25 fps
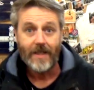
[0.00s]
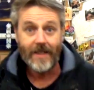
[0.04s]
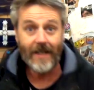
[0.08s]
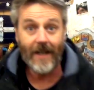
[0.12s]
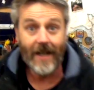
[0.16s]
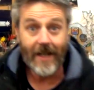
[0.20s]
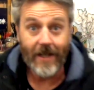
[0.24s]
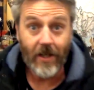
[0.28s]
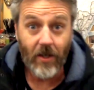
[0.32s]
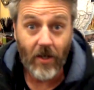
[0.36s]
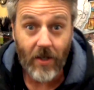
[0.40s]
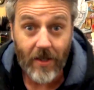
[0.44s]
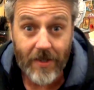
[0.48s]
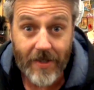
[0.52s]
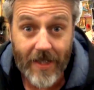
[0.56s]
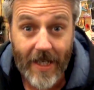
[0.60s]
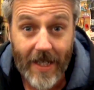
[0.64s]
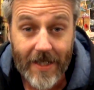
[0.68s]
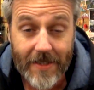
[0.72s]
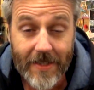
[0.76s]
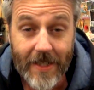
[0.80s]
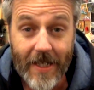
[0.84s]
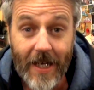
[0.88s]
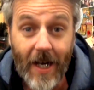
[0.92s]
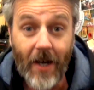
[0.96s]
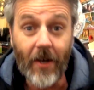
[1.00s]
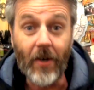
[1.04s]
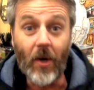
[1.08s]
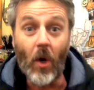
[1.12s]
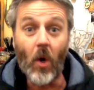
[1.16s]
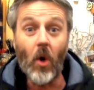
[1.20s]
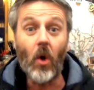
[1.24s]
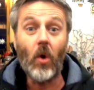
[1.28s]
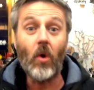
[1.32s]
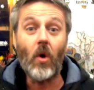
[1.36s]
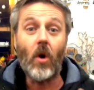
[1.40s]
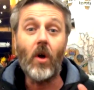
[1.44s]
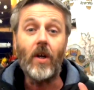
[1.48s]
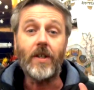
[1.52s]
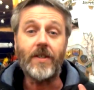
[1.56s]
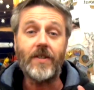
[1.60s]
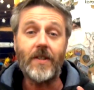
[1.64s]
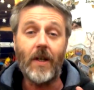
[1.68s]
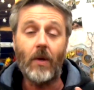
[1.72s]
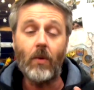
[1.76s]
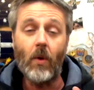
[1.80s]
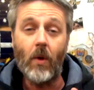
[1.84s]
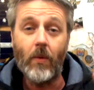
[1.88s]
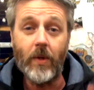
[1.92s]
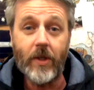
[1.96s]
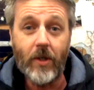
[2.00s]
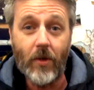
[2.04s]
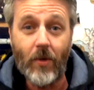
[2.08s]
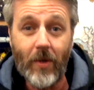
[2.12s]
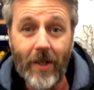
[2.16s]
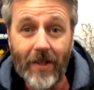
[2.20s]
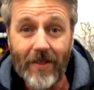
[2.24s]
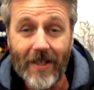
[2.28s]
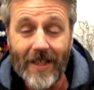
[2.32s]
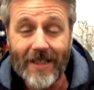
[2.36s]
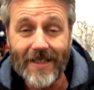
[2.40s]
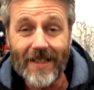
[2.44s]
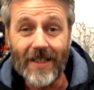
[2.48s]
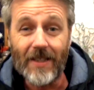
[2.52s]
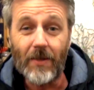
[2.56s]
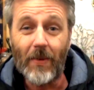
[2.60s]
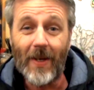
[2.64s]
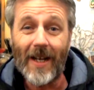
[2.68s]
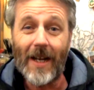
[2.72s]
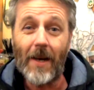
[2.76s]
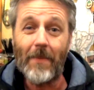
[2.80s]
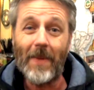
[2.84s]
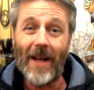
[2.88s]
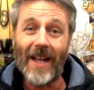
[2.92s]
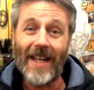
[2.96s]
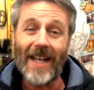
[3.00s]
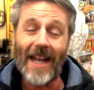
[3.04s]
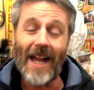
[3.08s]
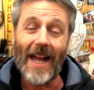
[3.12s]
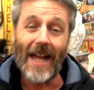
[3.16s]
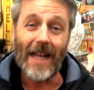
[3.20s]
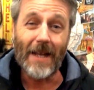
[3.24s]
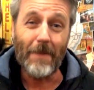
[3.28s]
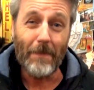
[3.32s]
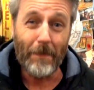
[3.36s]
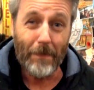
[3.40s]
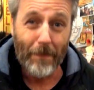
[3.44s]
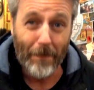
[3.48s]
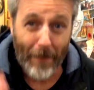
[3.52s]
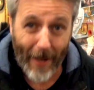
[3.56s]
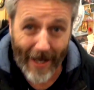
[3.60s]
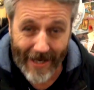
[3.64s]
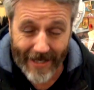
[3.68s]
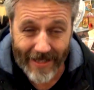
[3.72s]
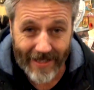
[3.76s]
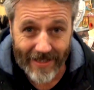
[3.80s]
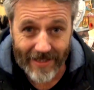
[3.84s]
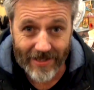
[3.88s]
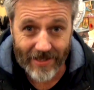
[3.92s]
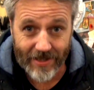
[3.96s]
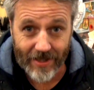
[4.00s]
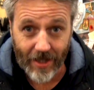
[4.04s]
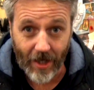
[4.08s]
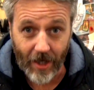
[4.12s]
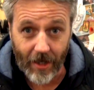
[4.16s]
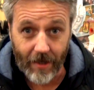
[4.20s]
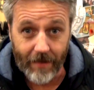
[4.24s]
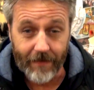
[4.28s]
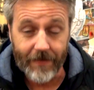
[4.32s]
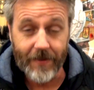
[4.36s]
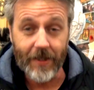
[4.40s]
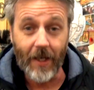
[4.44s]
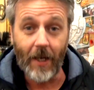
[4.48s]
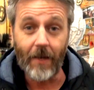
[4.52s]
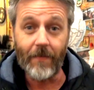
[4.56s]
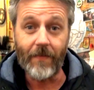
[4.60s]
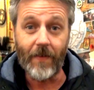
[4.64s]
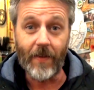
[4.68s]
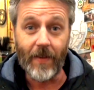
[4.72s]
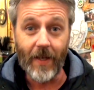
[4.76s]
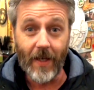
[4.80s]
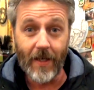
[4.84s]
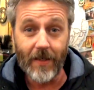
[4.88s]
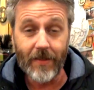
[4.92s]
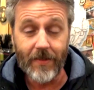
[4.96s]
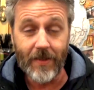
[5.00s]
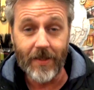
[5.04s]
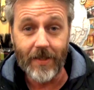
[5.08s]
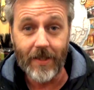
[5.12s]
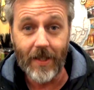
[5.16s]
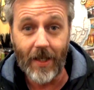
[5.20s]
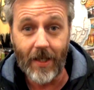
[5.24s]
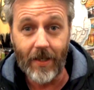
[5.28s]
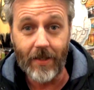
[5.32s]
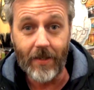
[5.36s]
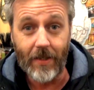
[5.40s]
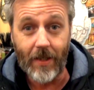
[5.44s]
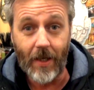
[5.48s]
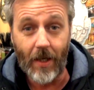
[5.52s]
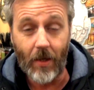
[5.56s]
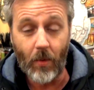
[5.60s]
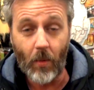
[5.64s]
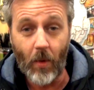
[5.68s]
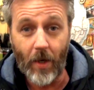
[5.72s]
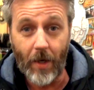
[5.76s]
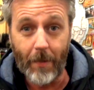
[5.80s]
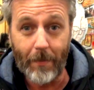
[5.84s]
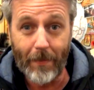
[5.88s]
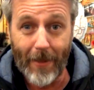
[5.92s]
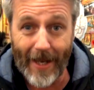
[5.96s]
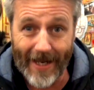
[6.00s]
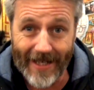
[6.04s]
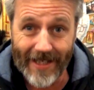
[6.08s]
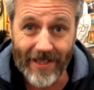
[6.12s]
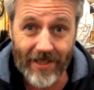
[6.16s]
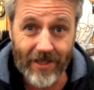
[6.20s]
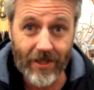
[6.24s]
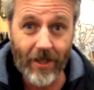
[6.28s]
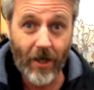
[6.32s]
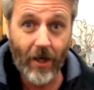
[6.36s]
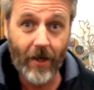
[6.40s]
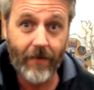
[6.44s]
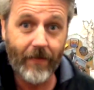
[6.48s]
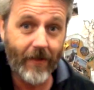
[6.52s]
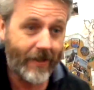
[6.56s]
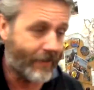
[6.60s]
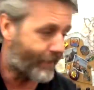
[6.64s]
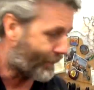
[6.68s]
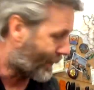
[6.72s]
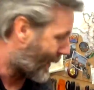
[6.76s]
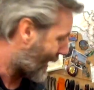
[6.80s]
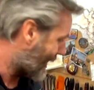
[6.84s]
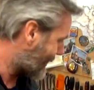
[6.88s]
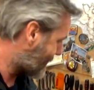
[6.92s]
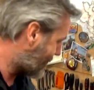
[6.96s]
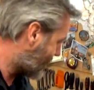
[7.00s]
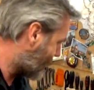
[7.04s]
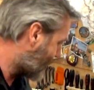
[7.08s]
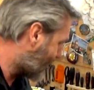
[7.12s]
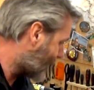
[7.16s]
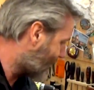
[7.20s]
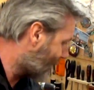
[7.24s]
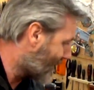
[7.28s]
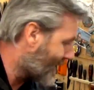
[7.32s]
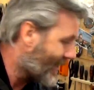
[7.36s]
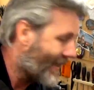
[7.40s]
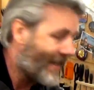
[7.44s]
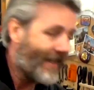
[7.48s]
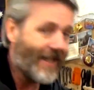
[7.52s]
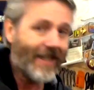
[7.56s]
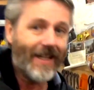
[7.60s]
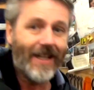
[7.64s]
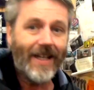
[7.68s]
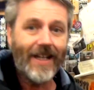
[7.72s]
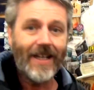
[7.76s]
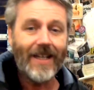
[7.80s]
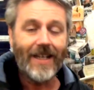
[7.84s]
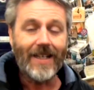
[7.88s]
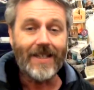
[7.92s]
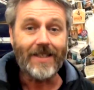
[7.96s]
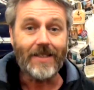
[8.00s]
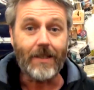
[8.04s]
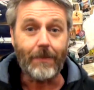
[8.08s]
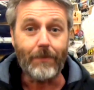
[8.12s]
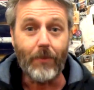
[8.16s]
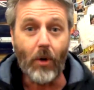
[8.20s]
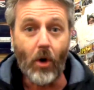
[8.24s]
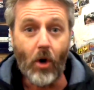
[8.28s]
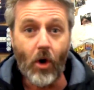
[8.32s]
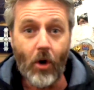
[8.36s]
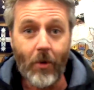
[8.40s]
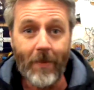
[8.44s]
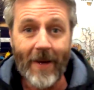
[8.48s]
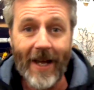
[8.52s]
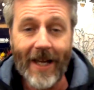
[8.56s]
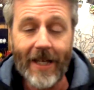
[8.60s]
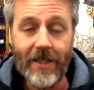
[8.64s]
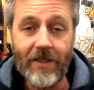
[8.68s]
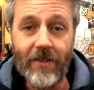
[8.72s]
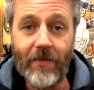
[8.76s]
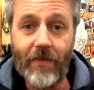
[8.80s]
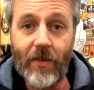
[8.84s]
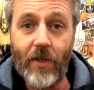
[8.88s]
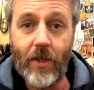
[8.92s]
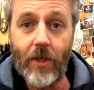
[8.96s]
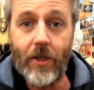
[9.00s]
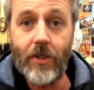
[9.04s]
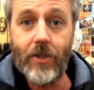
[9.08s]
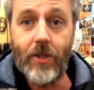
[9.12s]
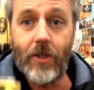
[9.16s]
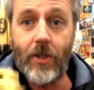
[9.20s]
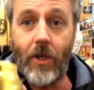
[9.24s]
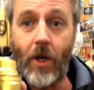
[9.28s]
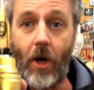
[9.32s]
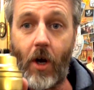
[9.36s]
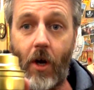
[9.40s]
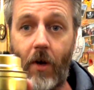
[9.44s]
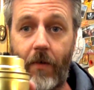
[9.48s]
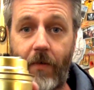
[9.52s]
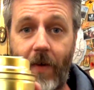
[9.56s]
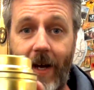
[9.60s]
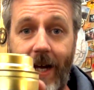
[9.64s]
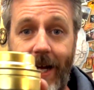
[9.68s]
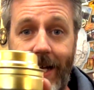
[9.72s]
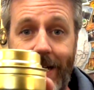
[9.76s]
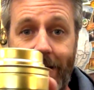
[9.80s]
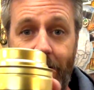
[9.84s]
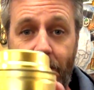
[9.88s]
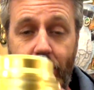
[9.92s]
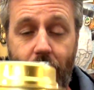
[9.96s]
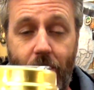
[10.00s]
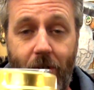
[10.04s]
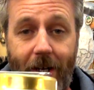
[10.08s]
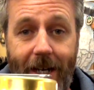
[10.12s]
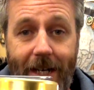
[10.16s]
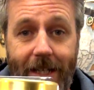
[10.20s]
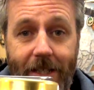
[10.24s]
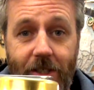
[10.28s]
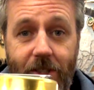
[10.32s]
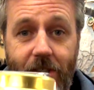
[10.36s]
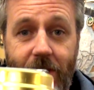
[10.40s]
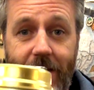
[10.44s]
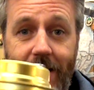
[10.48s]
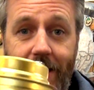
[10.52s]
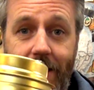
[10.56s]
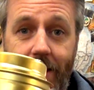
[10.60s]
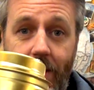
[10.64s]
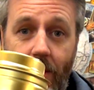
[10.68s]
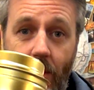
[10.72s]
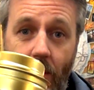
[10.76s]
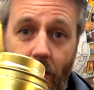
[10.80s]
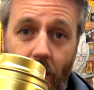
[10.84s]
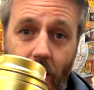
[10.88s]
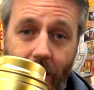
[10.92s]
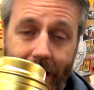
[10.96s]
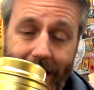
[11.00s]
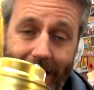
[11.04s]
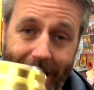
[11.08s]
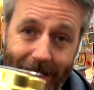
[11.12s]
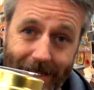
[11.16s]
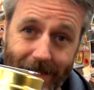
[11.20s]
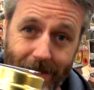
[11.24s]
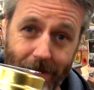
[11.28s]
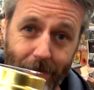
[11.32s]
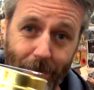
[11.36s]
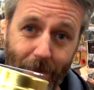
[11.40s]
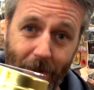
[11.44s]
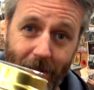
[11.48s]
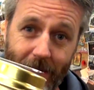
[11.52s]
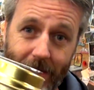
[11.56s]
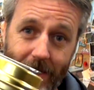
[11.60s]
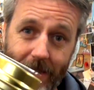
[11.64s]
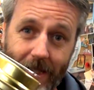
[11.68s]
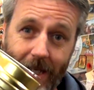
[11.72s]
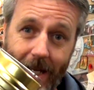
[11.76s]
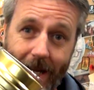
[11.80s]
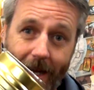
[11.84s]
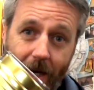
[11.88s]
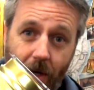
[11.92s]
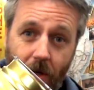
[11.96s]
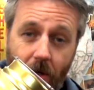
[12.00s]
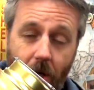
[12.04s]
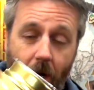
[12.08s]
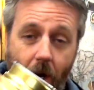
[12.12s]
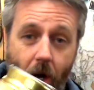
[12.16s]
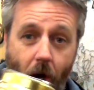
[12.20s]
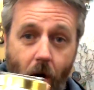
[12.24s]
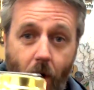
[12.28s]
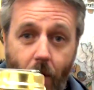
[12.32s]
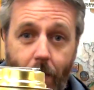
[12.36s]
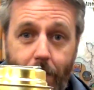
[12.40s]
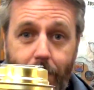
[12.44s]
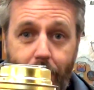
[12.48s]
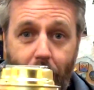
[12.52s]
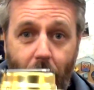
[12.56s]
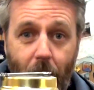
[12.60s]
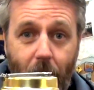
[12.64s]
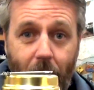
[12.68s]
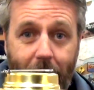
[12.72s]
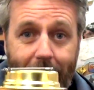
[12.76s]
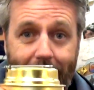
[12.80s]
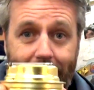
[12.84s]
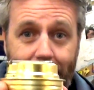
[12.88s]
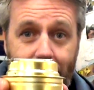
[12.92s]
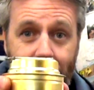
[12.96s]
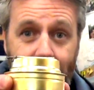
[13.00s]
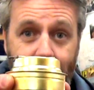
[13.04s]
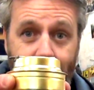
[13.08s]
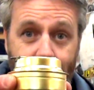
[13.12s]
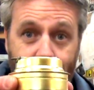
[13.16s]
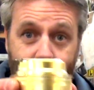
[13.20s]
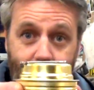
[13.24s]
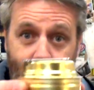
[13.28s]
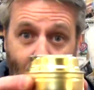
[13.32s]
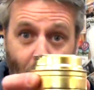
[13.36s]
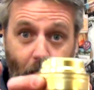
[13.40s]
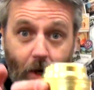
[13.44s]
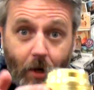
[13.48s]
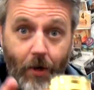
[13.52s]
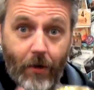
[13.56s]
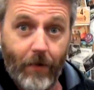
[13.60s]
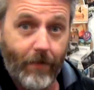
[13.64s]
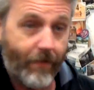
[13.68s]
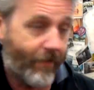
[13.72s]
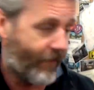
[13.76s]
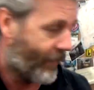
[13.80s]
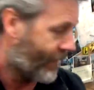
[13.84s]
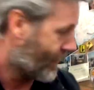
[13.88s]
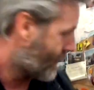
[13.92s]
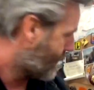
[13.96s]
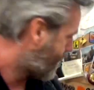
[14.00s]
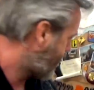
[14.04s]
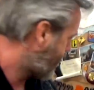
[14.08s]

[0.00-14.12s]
G'day guys, how's it going? Alright, so what we're doing in this is we're going to make a penny stove. So for those that don't know what a penny stove is, basically it's a poor man's version of a Trangia or AEST alcohol burning stove.